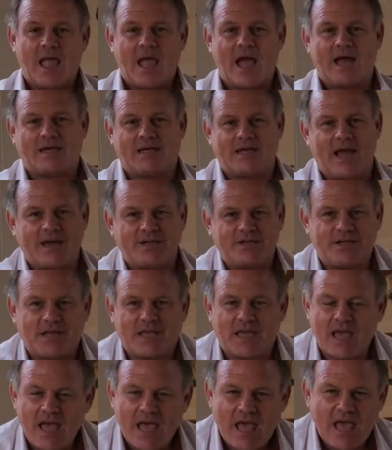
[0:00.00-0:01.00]

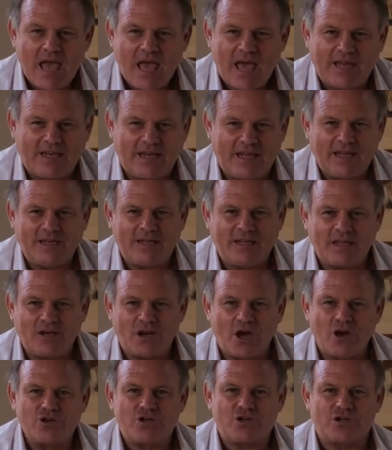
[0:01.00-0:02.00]
Atlantic and Indian
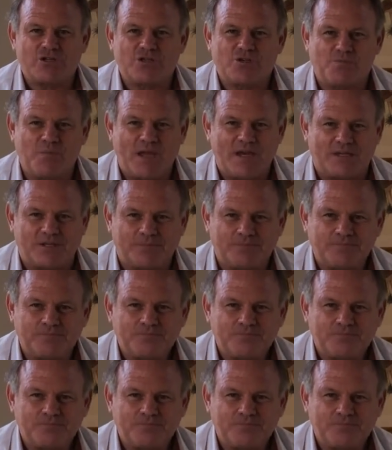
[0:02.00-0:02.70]
Oceans meet.